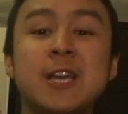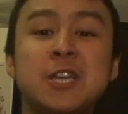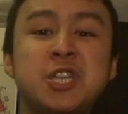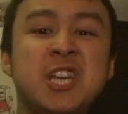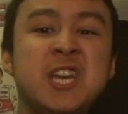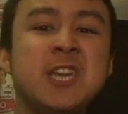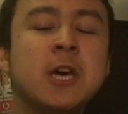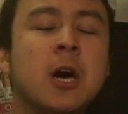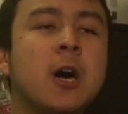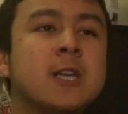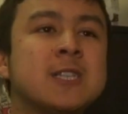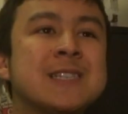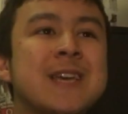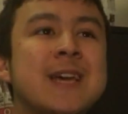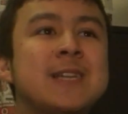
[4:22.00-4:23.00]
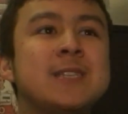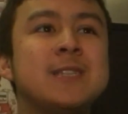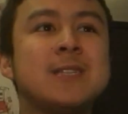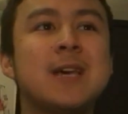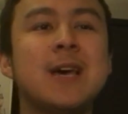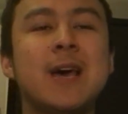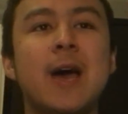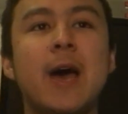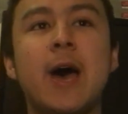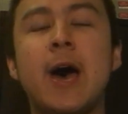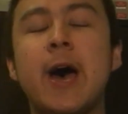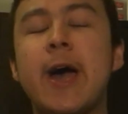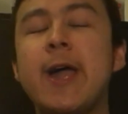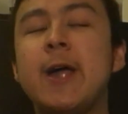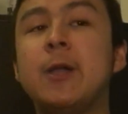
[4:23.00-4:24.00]
Gene Haas says
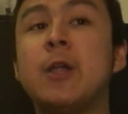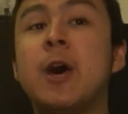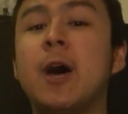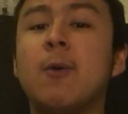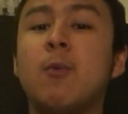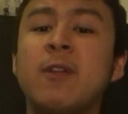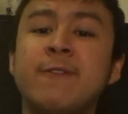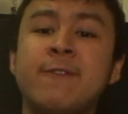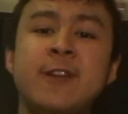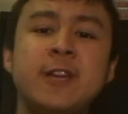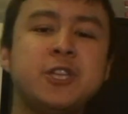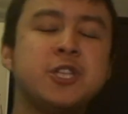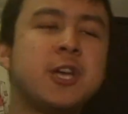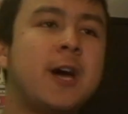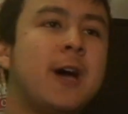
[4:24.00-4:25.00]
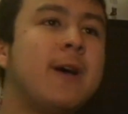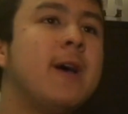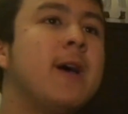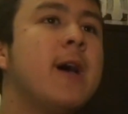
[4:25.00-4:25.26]
in one feature,